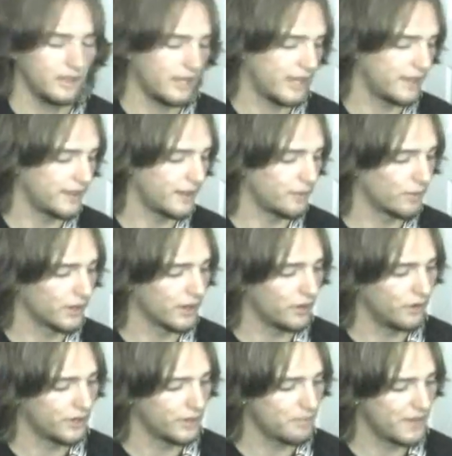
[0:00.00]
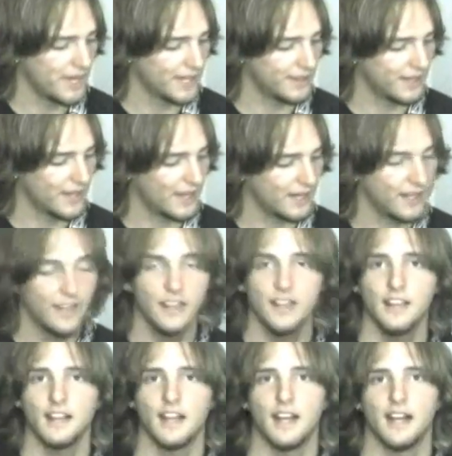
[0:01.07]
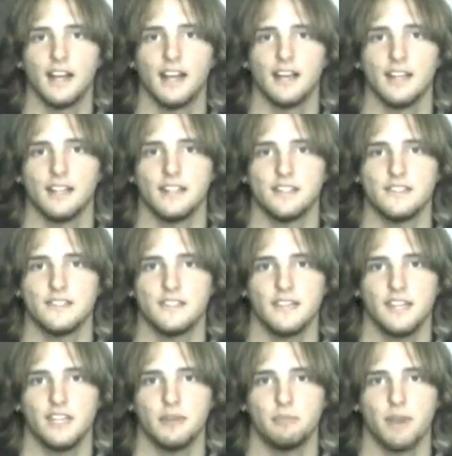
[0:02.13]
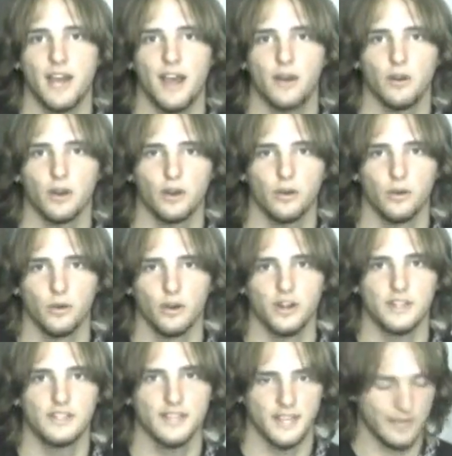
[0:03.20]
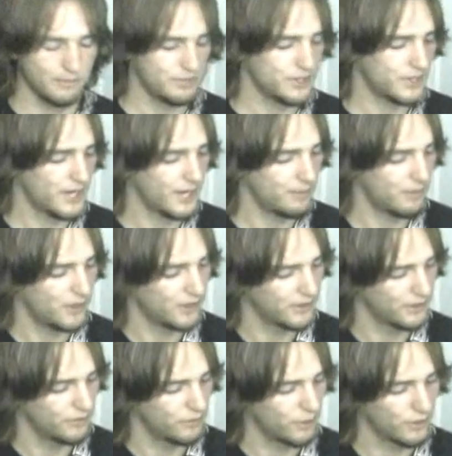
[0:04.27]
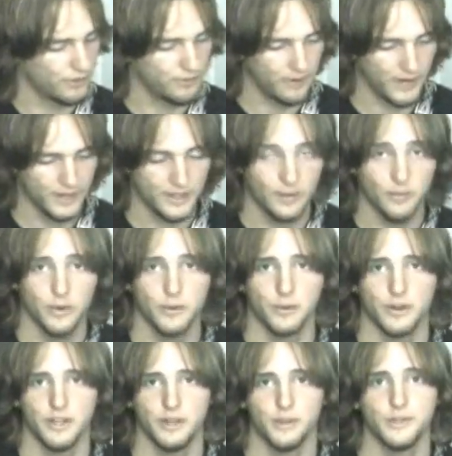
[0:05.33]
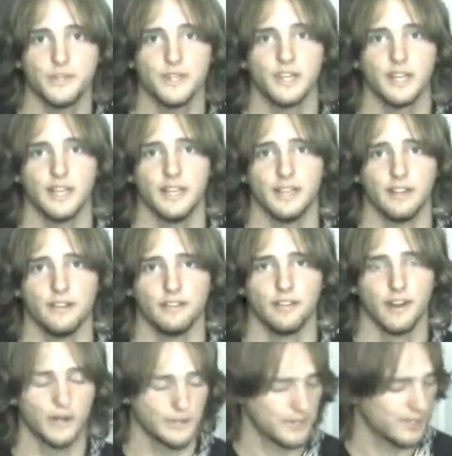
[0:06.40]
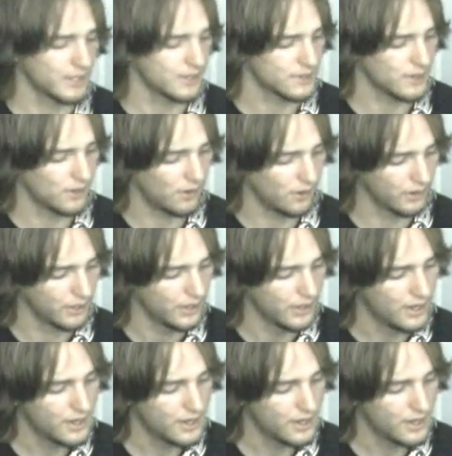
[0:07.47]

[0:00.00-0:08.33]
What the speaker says: And then we're going to make that D power chord type shape on the 4th fret that we were using in the verse of the song.